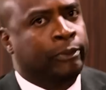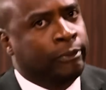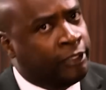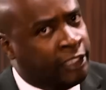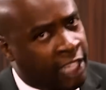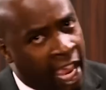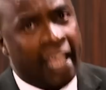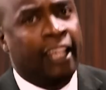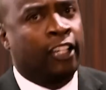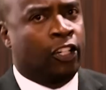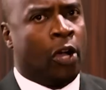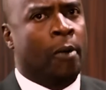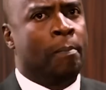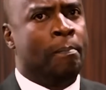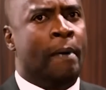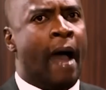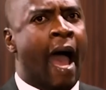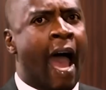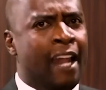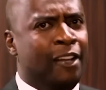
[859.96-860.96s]

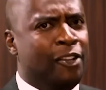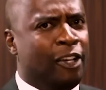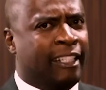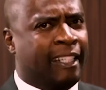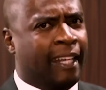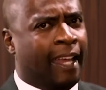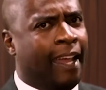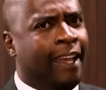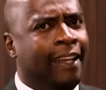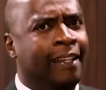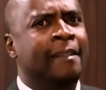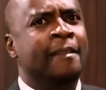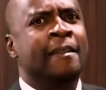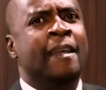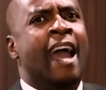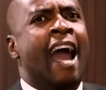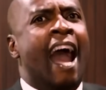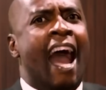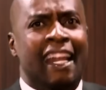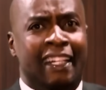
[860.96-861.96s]
Jacob anoti,
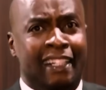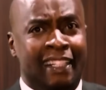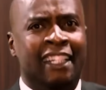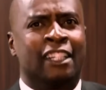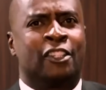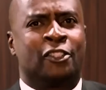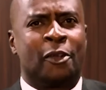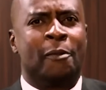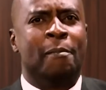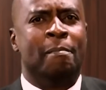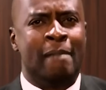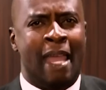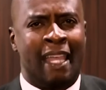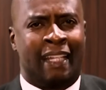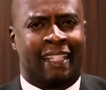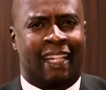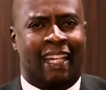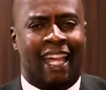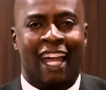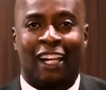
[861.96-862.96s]
I need to
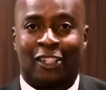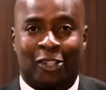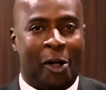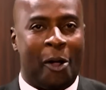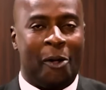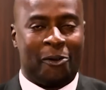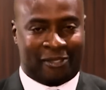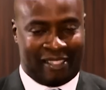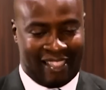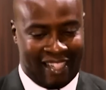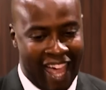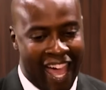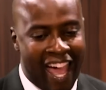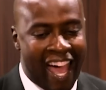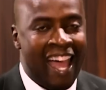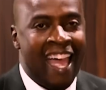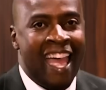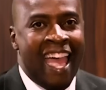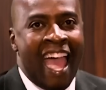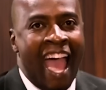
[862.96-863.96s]
make a coat.
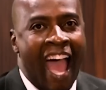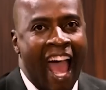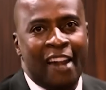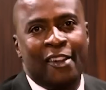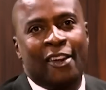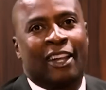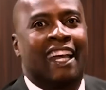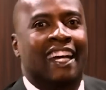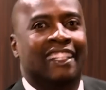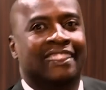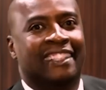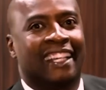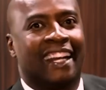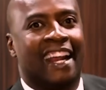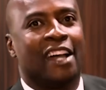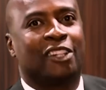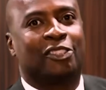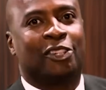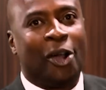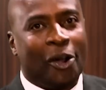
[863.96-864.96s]
I know God's there
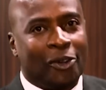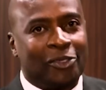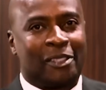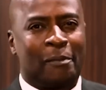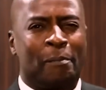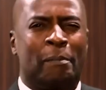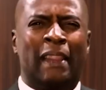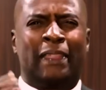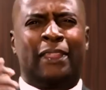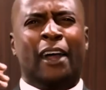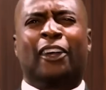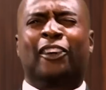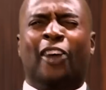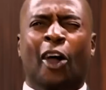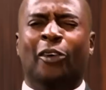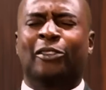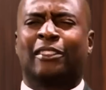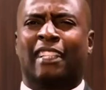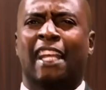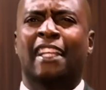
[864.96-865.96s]
a coat, but the
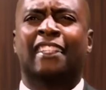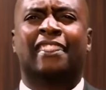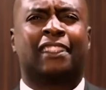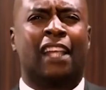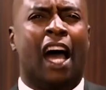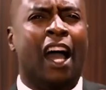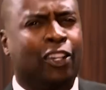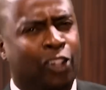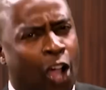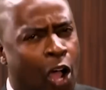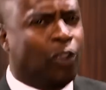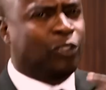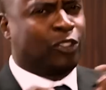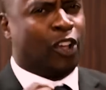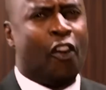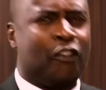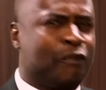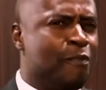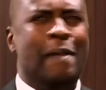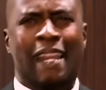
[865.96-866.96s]
coat is a coat
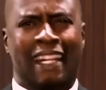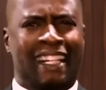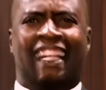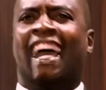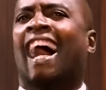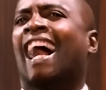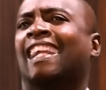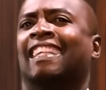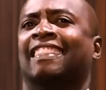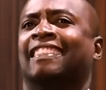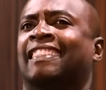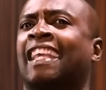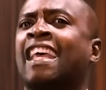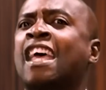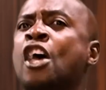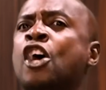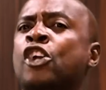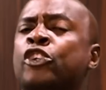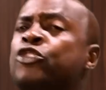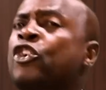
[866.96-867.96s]
of many colors.
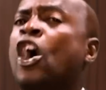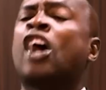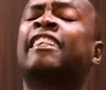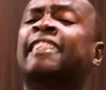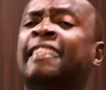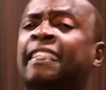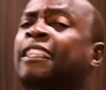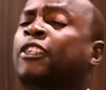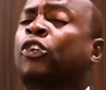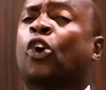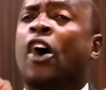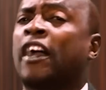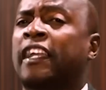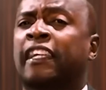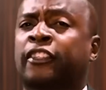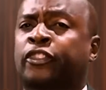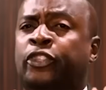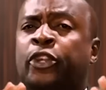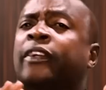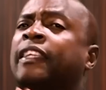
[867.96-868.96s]
Not
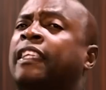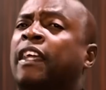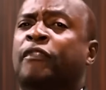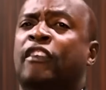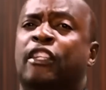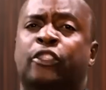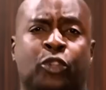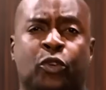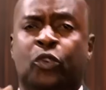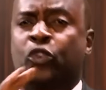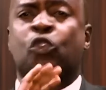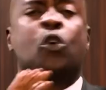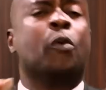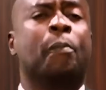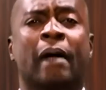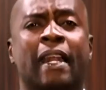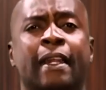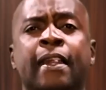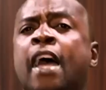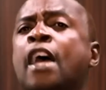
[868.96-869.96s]
going to give it to
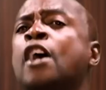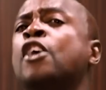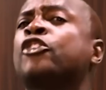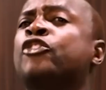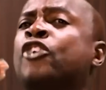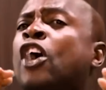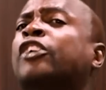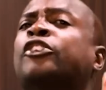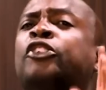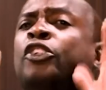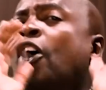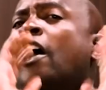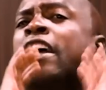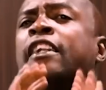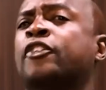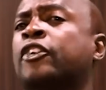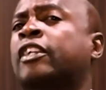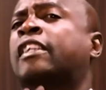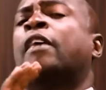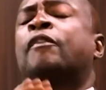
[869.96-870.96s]
Reuben, not going
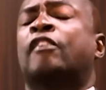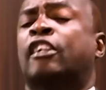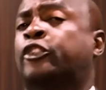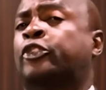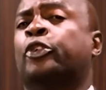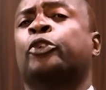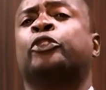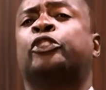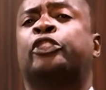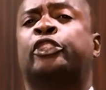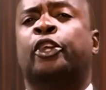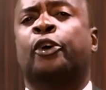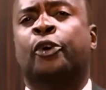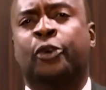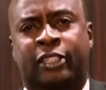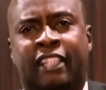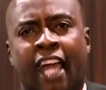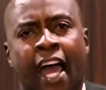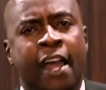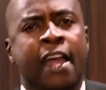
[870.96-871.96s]
to give it to
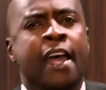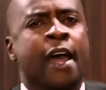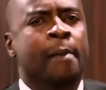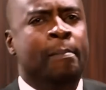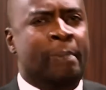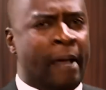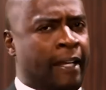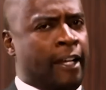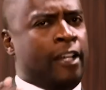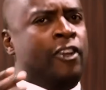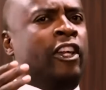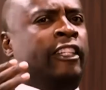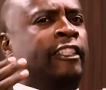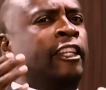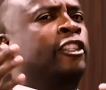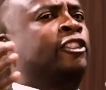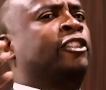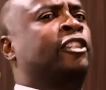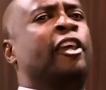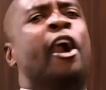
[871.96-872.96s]
Judah, but I know
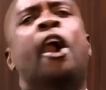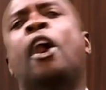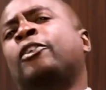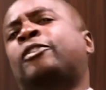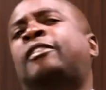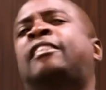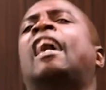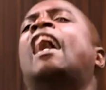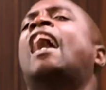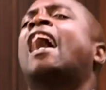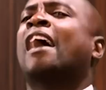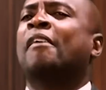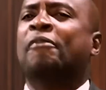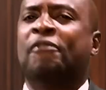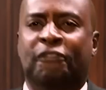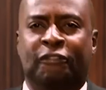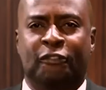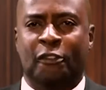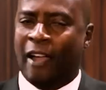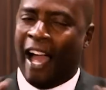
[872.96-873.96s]
to
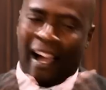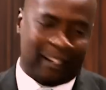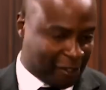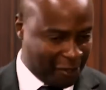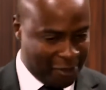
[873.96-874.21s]
Joseph, but